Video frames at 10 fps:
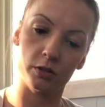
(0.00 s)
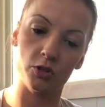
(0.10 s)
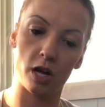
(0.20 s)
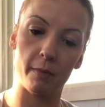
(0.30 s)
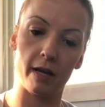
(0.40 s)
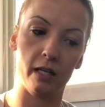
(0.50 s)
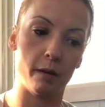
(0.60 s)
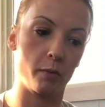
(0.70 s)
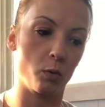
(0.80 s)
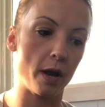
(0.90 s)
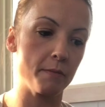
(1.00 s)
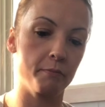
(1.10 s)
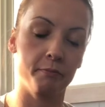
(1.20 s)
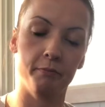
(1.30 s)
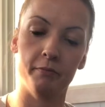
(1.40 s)
Job egg number 1,
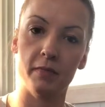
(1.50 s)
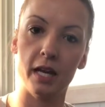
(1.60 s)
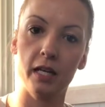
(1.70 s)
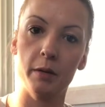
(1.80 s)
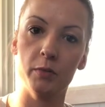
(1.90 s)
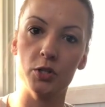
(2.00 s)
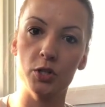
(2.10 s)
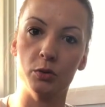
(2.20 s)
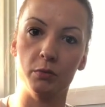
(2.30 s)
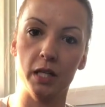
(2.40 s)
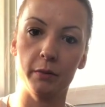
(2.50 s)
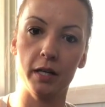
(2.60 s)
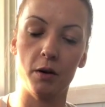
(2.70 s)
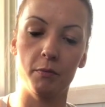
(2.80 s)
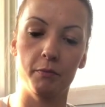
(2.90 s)
egg number 2. Here we go.